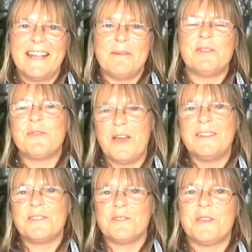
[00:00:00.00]
I mean, it's
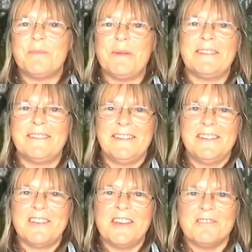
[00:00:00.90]
fine talking about it
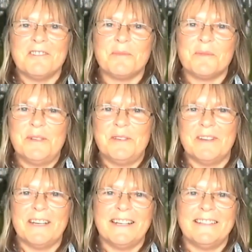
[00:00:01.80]
in general, but when you
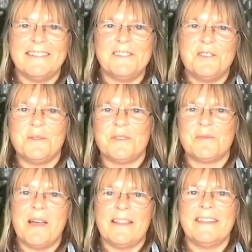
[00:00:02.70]
realise it's you as
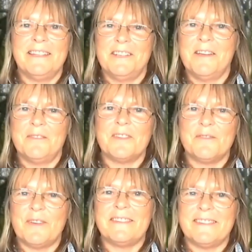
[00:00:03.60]
well, then you have to
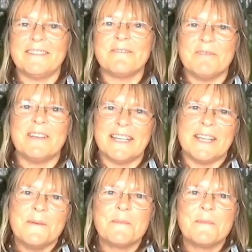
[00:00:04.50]
face it, really.